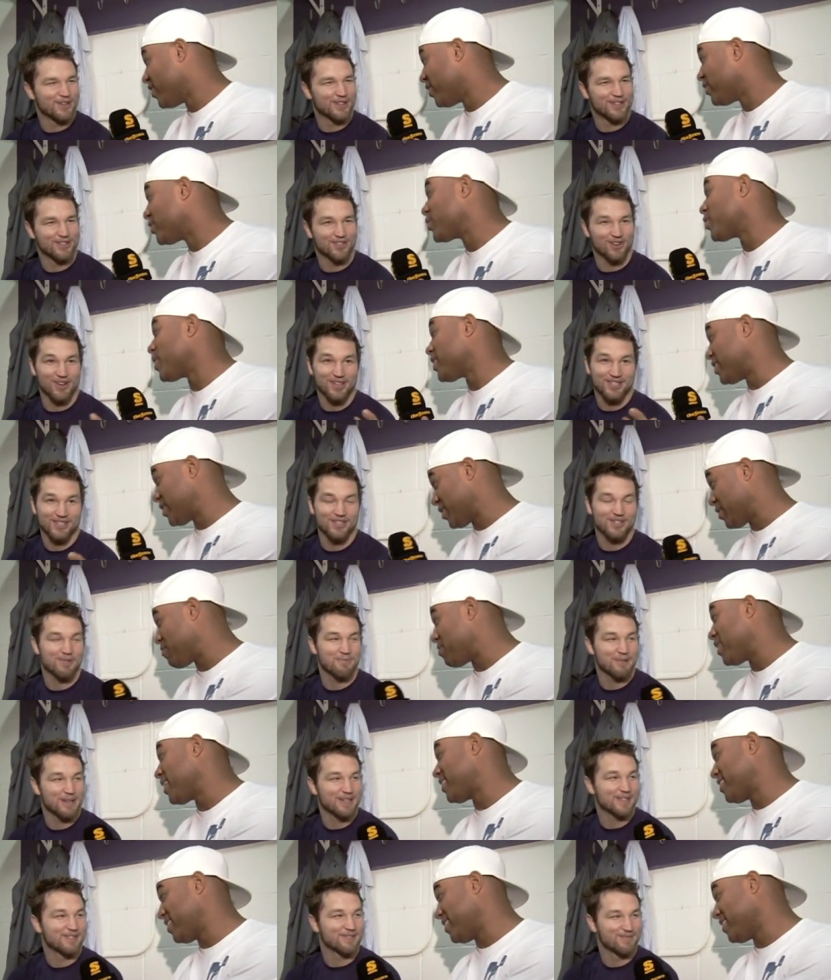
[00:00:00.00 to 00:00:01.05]
Speaker 1: I'm looking for. Trust is a
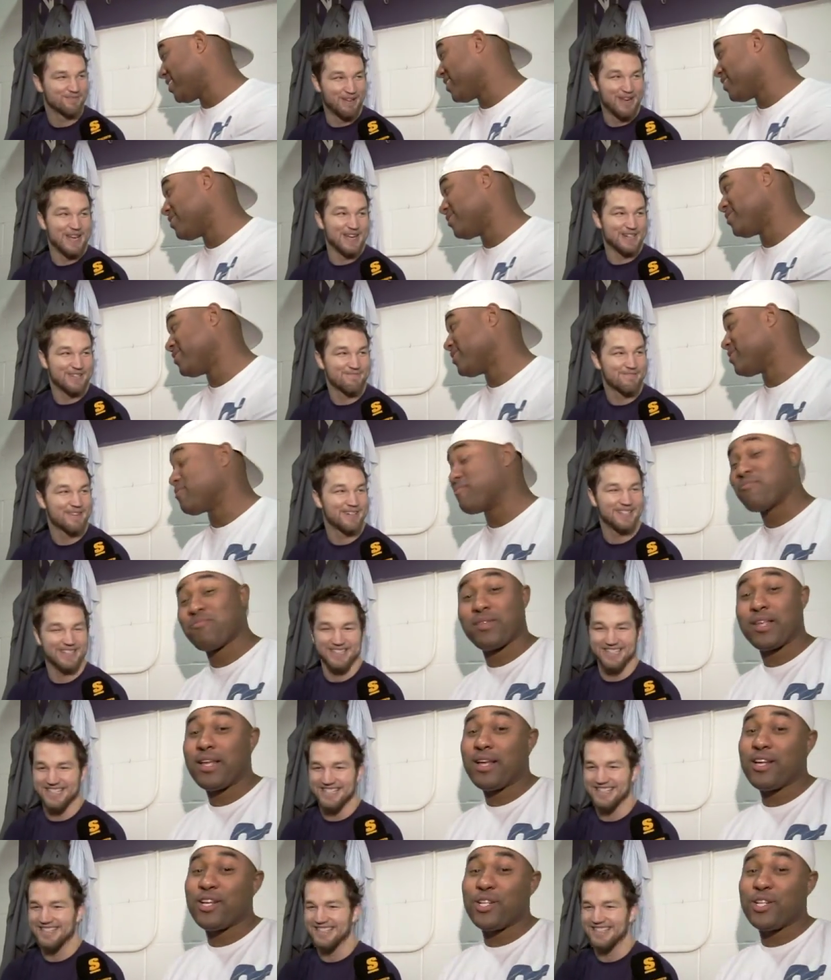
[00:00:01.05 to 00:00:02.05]
big part of this.